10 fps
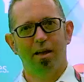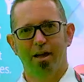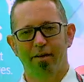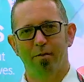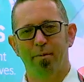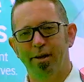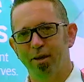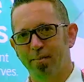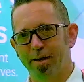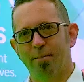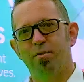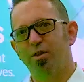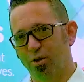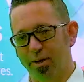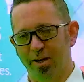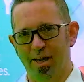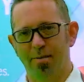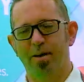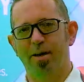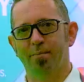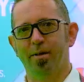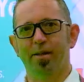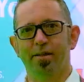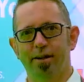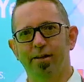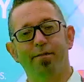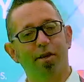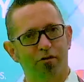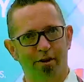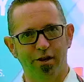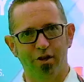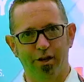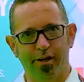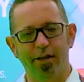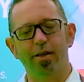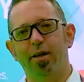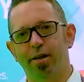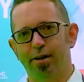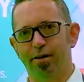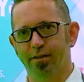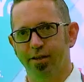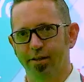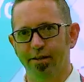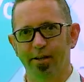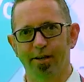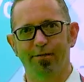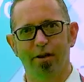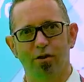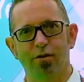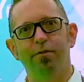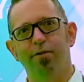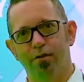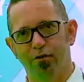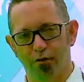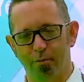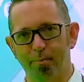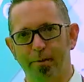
Hi, everybody. My name is Stuart Gibb. I'm the Scientific Strategy Lead in our CTT division for Terumo